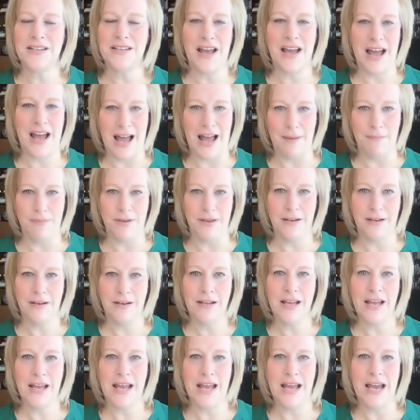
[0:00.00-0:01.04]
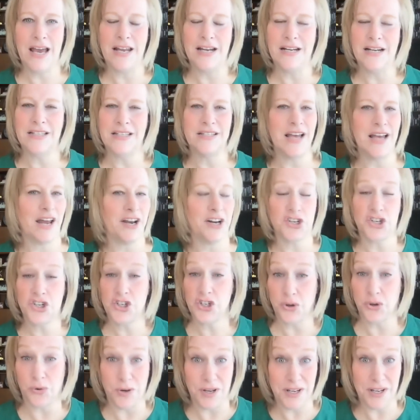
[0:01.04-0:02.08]
happen and it's not a
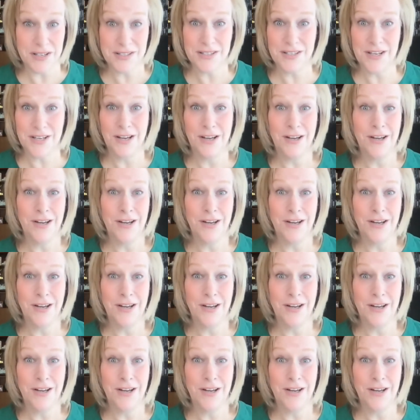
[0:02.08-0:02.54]
choice.